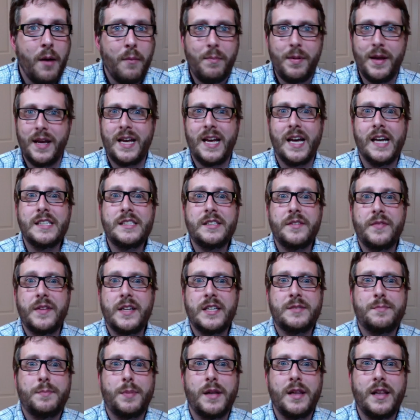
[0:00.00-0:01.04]
Because of
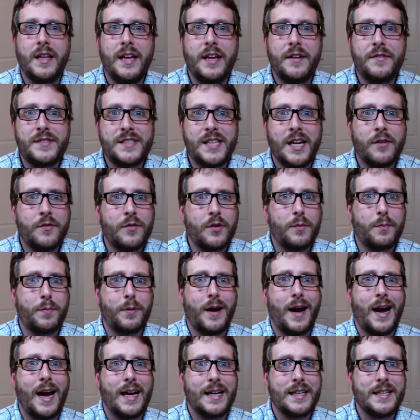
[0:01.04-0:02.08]
this belief, several
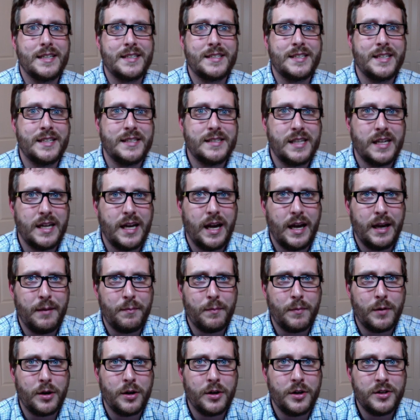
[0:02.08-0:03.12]
practices
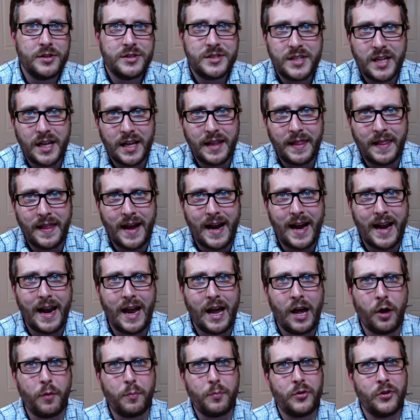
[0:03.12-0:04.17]
emerged that
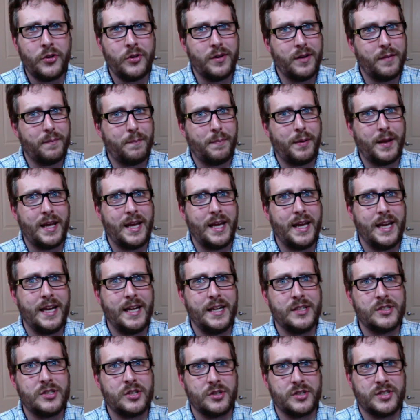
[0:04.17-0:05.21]
help to
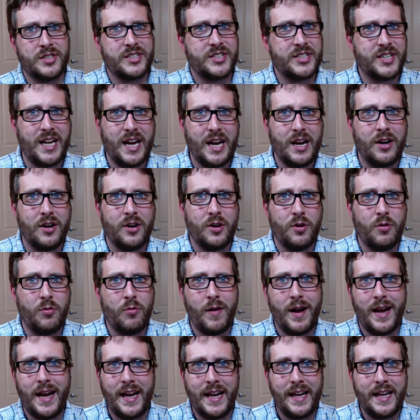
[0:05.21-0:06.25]
appease or scare
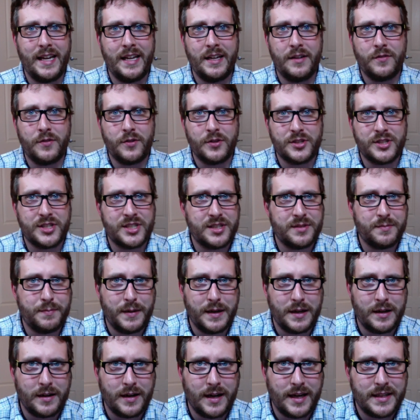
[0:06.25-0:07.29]
away evil
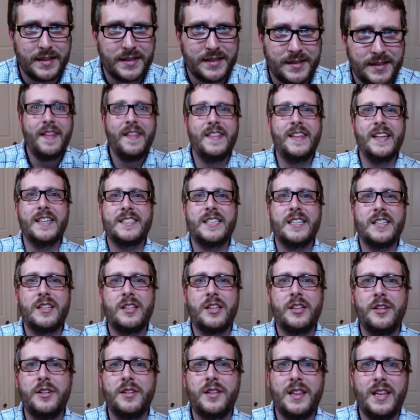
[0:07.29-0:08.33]
spirits. This
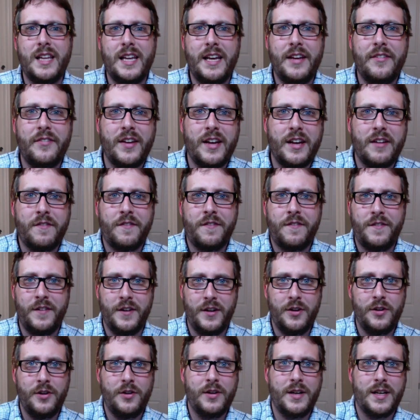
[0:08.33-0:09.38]
includes leaving
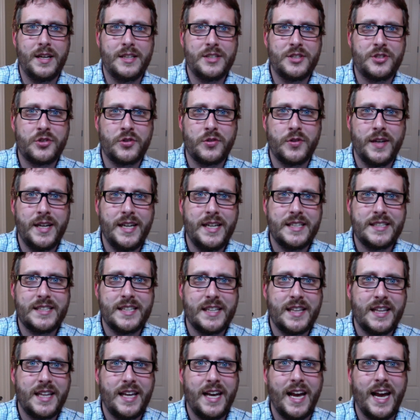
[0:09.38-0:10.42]
food and treats
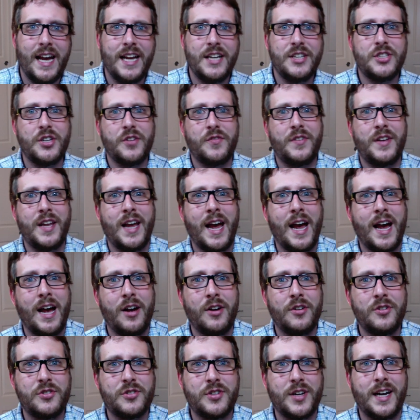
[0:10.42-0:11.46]
at the edge of
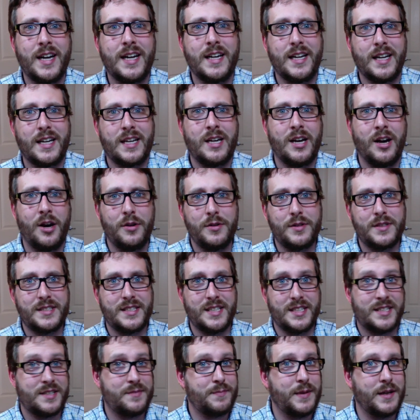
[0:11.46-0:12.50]
town, trying to coax the
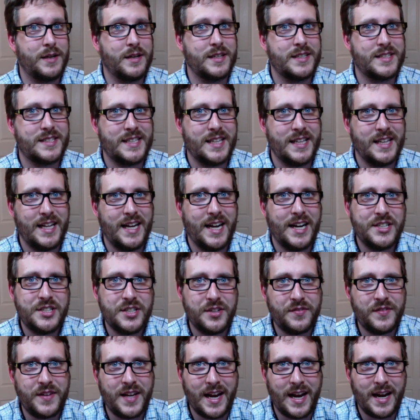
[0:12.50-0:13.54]
spirits to the edge
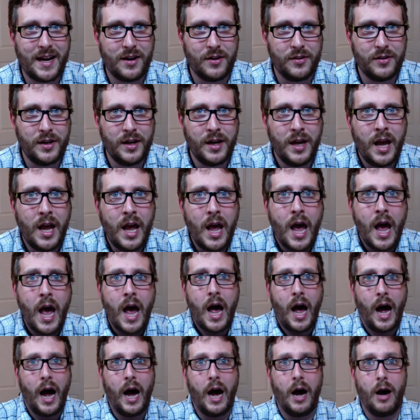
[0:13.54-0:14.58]
of town.
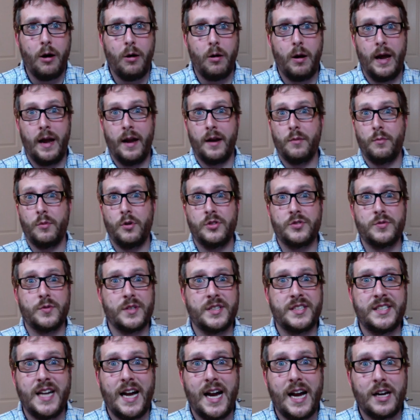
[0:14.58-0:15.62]
Uh, animals were
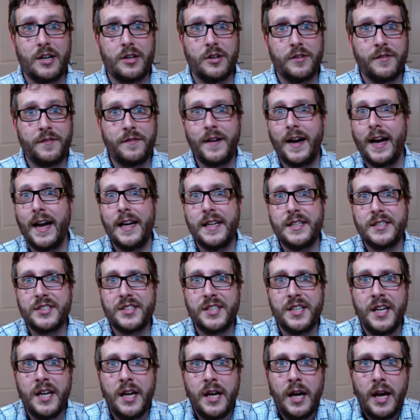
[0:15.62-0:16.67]

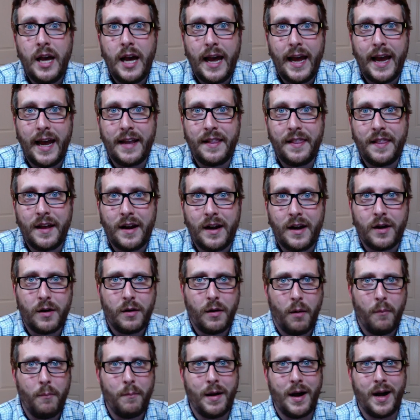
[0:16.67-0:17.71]
sacrificed and their
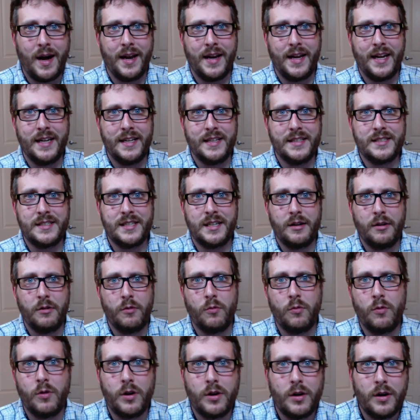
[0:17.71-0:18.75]
bodies
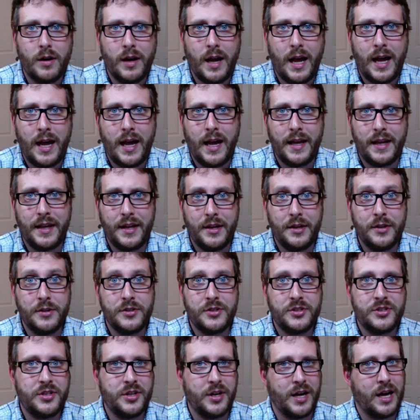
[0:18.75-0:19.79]
were uh,
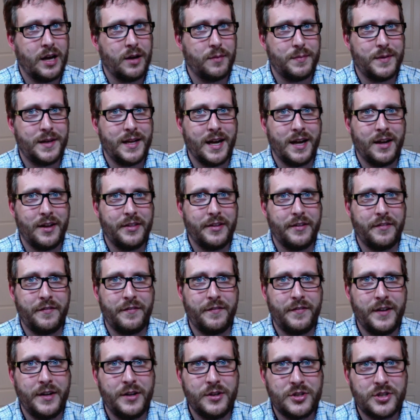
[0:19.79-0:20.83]
used to help tell the
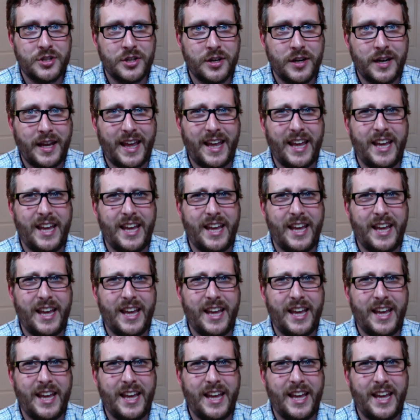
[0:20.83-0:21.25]
future.